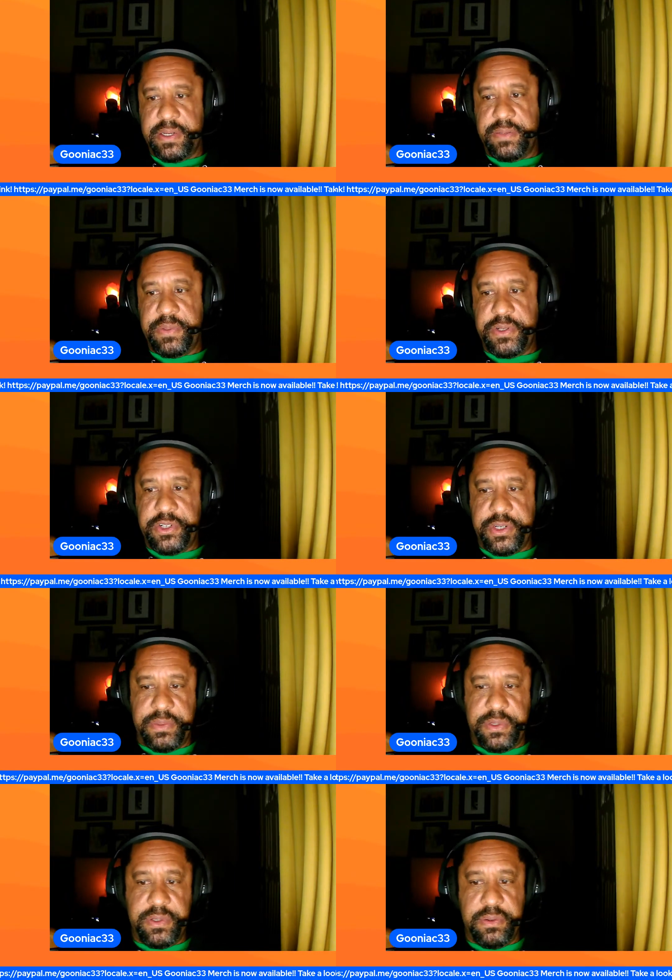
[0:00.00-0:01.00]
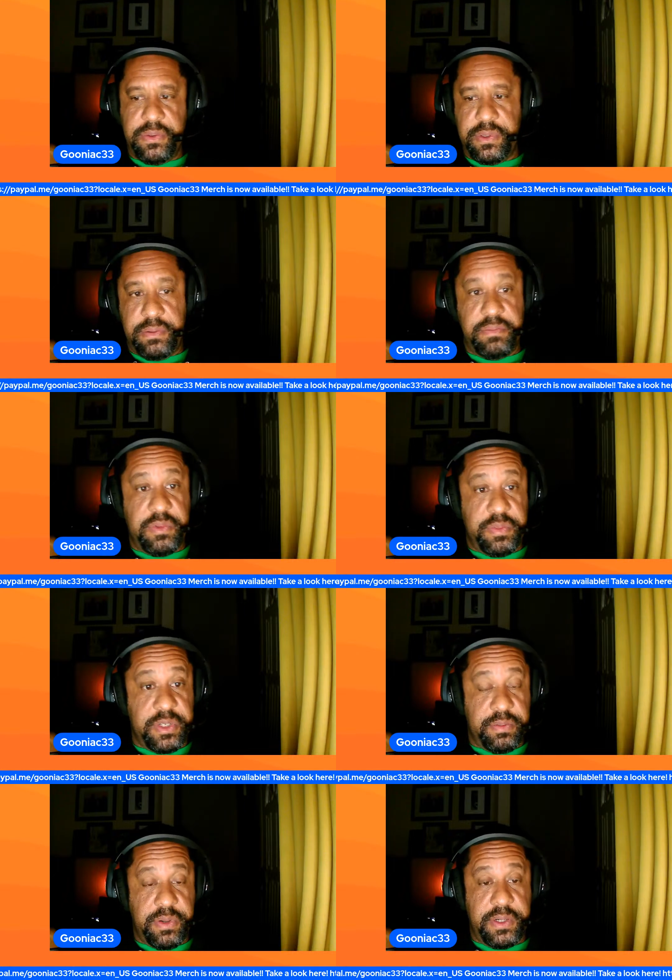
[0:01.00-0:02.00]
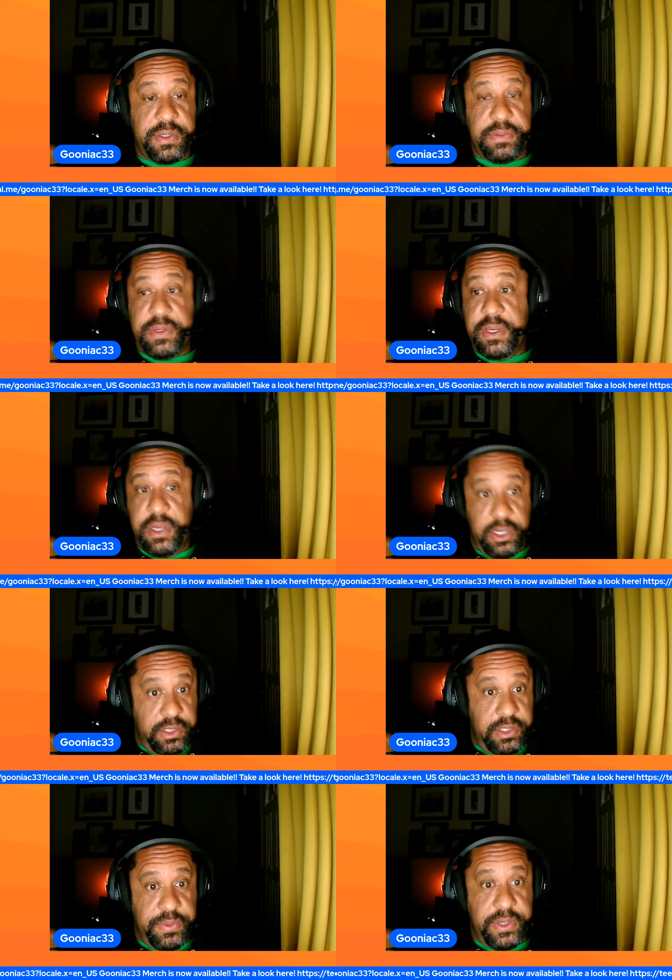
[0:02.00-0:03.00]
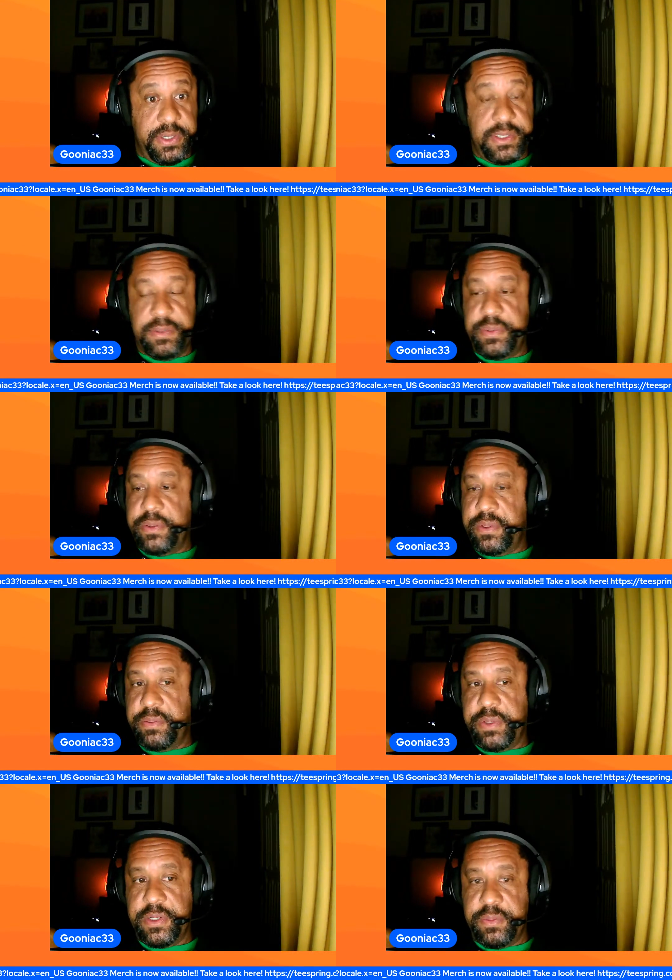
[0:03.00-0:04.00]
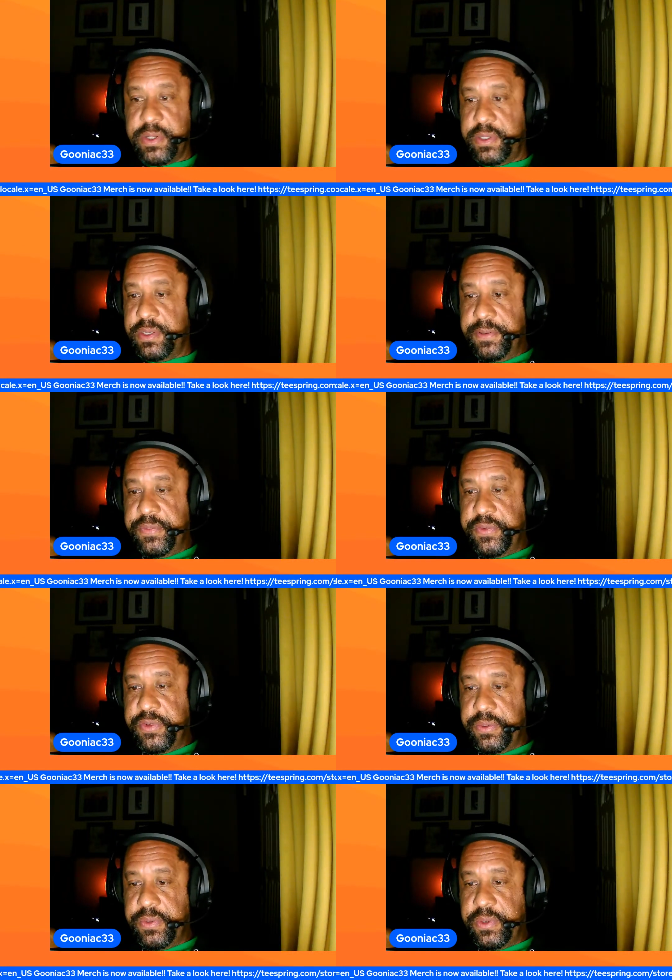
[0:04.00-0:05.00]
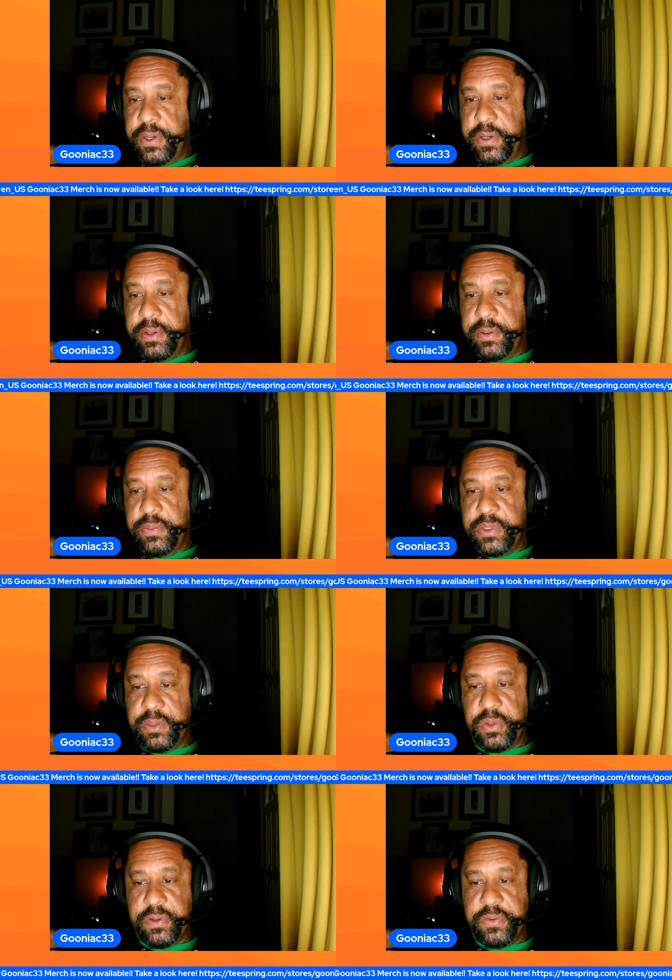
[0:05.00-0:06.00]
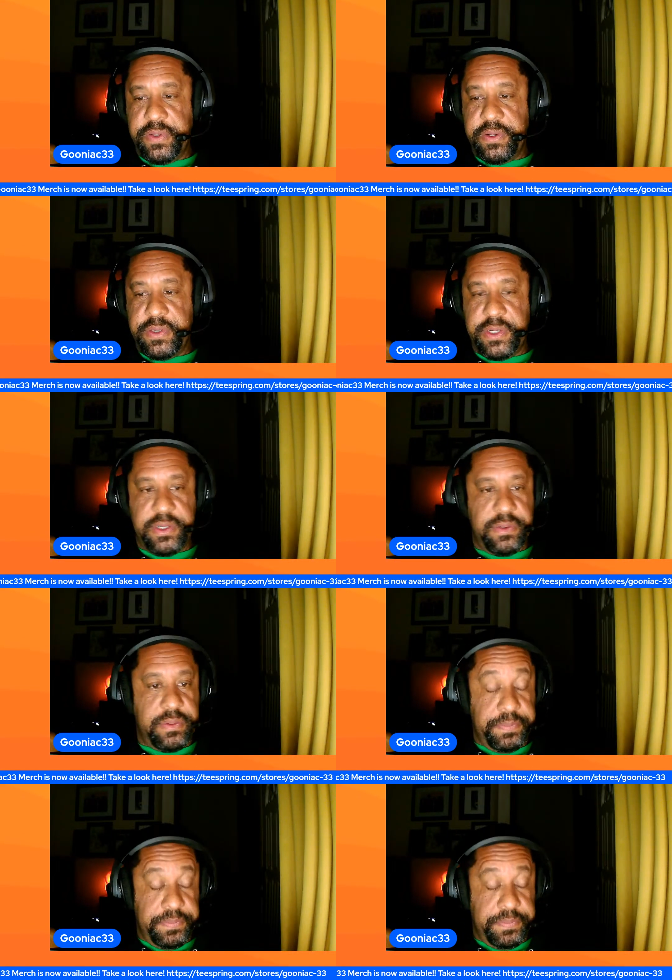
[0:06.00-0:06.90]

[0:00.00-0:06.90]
So it was a big surprise, a good surprise, but it was a big surprise. So what's up, Wiggle Fingers? How you doing?